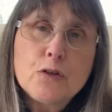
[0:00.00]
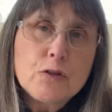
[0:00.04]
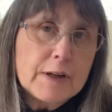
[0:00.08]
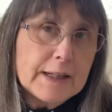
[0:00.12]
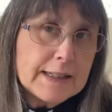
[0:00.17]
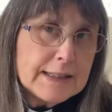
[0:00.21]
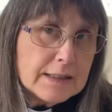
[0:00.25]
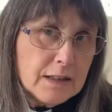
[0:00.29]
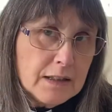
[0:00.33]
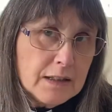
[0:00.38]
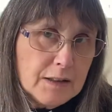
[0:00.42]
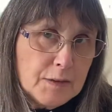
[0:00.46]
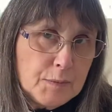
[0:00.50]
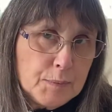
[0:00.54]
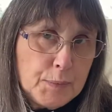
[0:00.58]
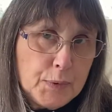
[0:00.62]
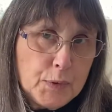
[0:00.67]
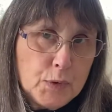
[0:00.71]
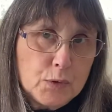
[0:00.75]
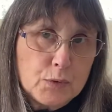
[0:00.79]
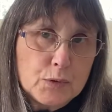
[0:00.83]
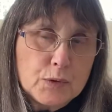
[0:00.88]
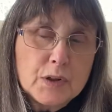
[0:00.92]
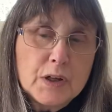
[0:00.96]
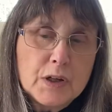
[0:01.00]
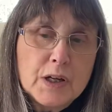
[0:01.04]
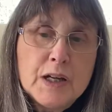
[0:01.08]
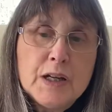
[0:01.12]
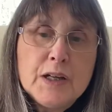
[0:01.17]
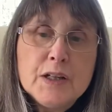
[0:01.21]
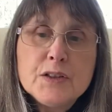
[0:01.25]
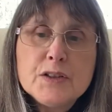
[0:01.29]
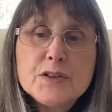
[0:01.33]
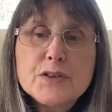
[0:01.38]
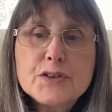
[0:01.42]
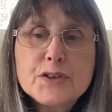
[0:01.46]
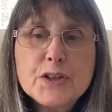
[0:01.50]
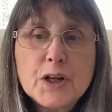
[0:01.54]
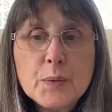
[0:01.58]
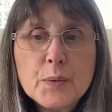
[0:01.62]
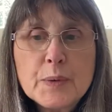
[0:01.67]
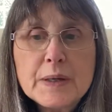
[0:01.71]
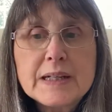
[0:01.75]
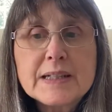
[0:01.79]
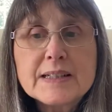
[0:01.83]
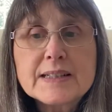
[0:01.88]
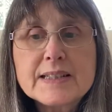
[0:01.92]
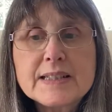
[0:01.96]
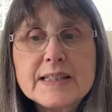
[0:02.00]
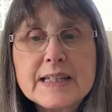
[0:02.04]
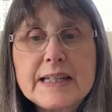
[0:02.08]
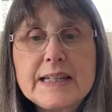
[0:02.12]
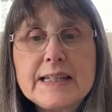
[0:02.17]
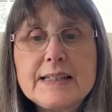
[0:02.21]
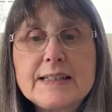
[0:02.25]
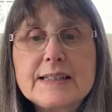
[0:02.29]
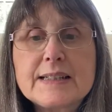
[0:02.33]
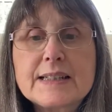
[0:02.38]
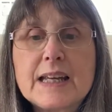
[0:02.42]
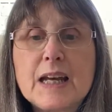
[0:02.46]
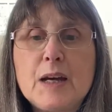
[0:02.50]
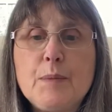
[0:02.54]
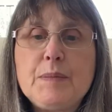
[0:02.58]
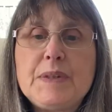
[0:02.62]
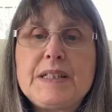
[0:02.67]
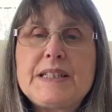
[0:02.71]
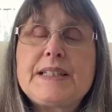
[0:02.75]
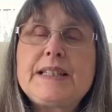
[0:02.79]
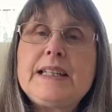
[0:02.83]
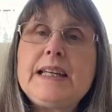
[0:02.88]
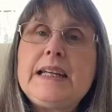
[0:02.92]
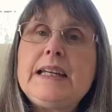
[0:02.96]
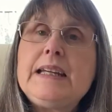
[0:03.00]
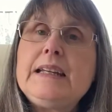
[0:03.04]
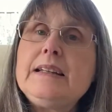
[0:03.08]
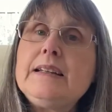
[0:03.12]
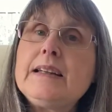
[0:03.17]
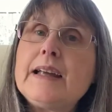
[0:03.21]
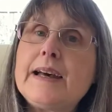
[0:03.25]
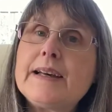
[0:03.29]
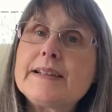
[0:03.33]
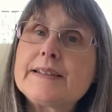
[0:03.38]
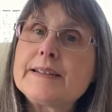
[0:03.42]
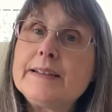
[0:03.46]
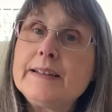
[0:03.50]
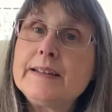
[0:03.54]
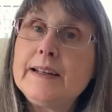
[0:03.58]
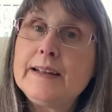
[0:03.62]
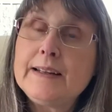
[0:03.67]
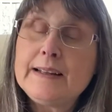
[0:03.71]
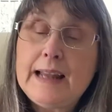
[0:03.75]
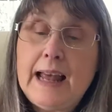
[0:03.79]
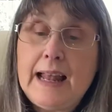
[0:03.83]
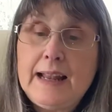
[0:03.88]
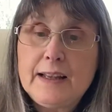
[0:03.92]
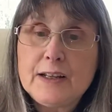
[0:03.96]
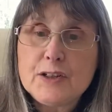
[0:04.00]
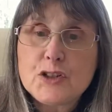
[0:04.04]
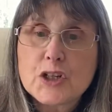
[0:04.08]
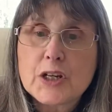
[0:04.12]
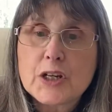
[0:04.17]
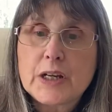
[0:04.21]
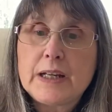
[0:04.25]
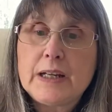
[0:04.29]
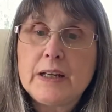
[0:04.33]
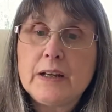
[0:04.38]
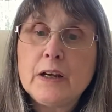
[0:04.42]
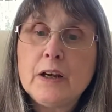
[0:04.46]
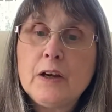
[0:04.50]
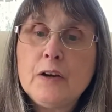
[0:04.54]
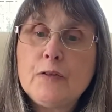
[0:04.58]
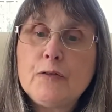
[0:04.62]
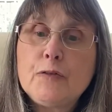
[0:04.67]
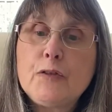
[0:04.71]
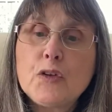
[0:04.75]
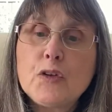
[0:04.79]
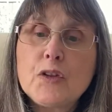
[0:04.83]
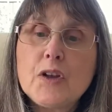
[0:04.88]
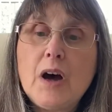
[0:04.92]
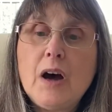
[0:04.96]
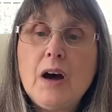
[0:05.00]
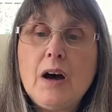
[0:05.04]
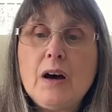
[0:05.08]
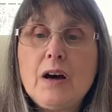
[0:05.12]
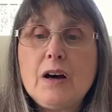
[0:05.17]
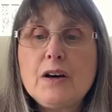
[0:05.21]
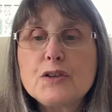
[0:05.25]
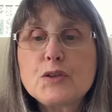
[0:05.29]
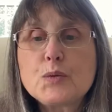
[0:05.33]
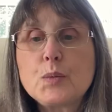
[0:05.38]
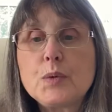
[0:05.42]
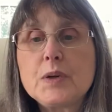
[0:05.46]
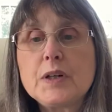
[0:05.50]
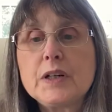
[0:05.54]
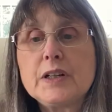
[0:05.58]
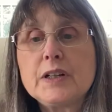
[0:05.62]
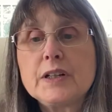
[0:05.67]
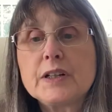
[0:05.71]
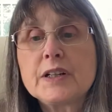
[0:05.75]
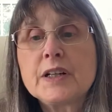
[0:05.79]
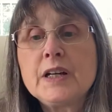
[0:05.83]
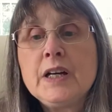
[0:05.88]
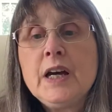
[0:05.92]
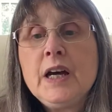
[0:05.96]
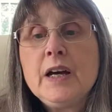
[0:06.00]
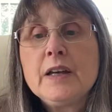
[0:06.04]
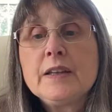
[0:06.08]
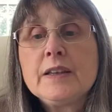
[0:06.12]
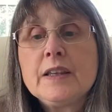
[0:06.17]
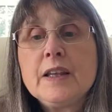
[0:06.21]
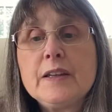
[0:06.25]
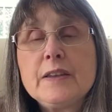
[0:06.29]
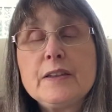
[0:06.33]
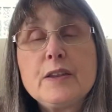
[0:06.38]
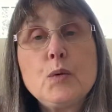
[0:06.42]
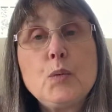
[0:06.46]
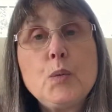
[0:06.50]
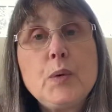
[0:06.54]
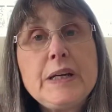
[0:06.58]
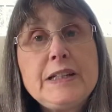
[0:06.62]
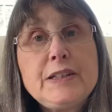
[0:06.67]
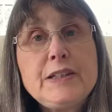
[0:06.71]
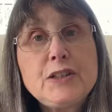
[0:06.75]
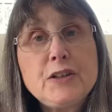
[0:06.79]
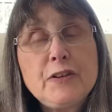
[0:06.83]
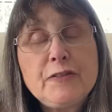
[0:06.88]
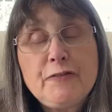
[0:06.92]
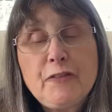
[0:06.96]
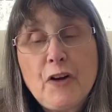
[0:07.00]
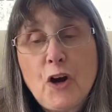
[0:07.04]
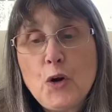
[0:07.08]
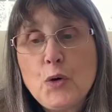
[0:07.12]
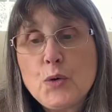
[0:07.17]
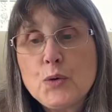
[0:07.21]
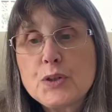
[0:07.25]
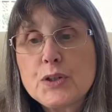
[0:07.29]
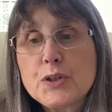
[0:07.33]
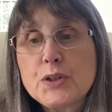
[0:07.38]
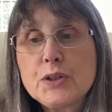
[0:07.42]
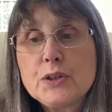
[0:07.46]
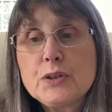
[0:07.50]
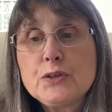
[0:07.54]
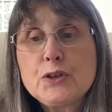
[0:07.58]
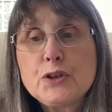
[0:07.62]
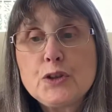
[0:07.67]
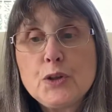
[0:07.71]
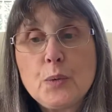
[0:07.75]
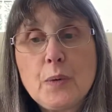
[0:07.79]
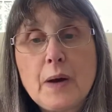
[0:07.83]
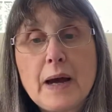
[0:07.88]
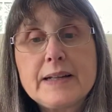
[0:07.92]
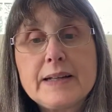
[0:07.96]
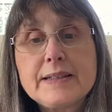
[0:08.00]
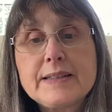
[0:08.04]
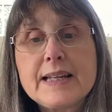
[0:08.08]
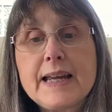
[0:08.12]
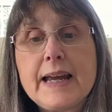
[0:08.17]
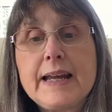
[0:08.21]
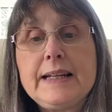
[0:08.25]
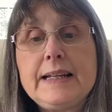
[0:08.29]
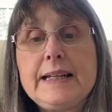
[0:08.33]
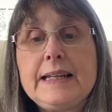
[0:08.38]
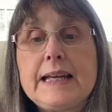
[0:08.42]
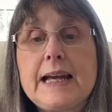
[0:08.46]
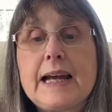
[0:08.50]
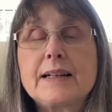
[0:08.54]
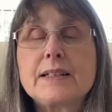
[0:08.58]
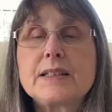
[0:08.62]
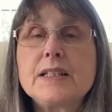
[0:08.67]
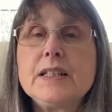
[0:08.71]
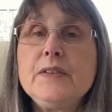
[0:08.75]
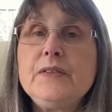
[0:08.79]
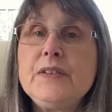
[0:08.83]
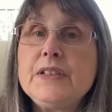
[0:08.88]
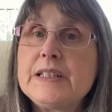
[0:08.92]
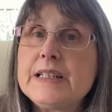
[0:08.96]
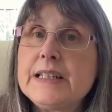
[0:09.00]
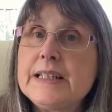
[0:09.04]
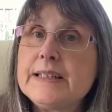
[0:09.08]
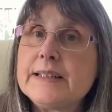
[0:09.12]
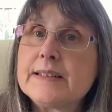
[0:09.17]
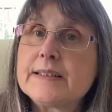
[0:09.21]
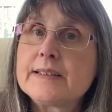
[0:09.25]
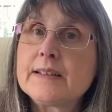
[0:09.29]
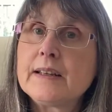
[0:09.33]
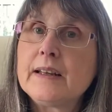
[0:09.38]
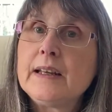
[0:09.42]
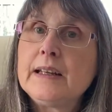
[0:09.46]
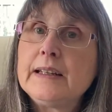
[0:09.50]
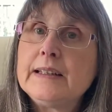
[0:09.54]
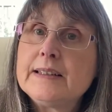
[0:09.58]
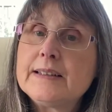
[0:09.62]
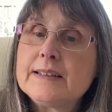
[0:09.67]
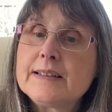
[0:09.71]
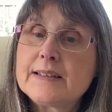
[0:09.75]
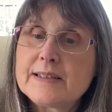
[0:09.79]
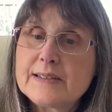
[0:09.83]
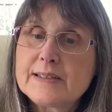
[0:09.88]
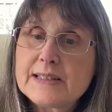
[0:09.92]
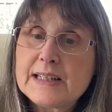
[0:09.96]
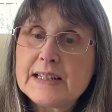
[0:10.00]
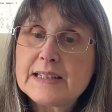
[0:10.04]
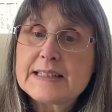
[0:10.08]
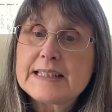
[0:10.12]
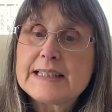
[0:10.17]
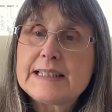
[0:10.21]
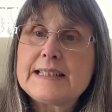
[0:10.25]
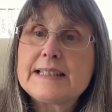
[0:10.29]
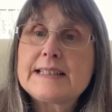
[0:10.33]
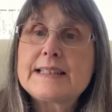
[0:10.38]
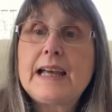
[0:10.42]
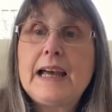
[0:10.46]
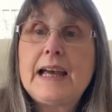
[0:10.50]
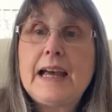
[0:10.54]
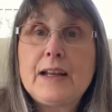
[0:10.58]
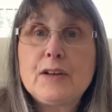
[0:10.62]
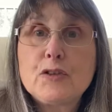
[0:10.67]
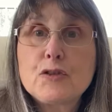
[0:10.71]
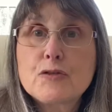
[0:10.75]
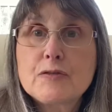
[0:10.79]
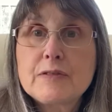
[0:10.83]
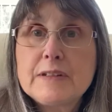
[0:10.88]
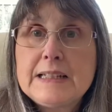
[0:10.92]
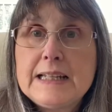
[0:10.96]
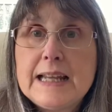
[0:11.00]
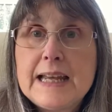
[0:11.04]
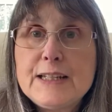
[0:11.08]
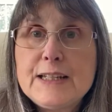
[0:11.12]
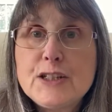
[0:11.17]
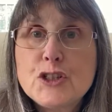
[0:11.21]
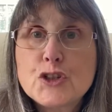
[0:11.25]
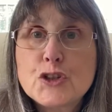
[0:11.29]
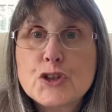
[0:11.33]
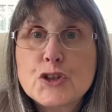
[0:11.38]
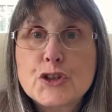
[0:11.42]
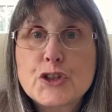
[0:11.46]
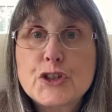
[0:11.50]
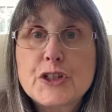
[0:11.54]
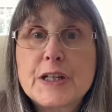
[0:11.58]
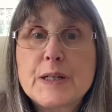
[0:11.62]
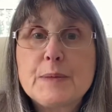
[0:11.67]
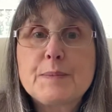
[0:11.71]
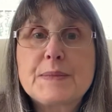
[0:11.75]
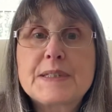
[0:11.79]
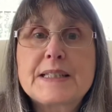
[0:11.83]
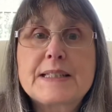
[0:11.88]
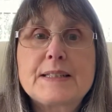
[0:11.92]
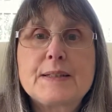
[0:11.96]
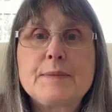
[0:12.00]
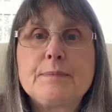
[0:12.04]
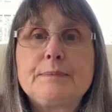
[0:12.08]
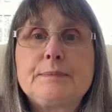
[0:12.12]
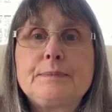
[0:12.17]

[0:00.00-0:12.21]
example, sowing seeds can be seen as an analogy for the hard work that we devote to our daily activities, studies, and relationships.